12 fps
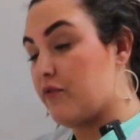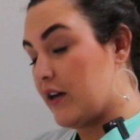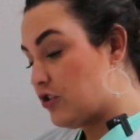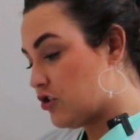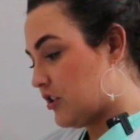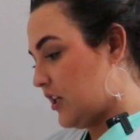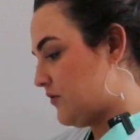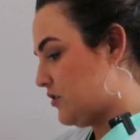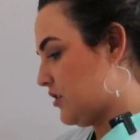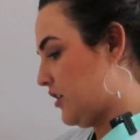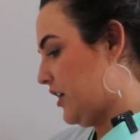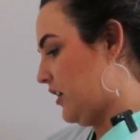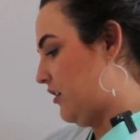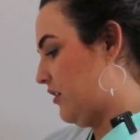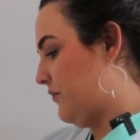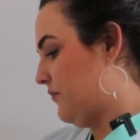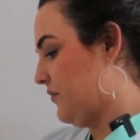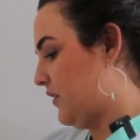fresh gloves on
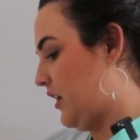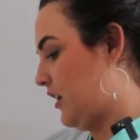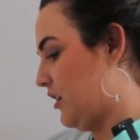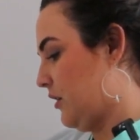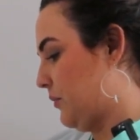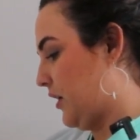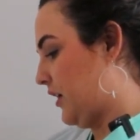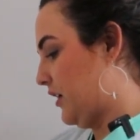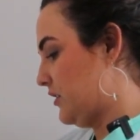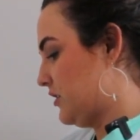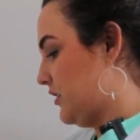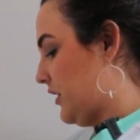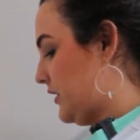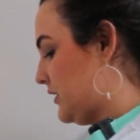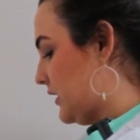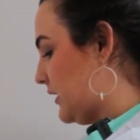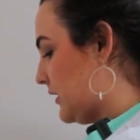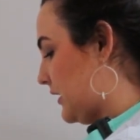and our products are nice
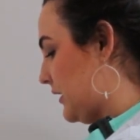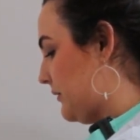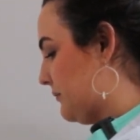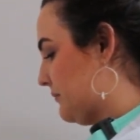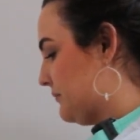and clean.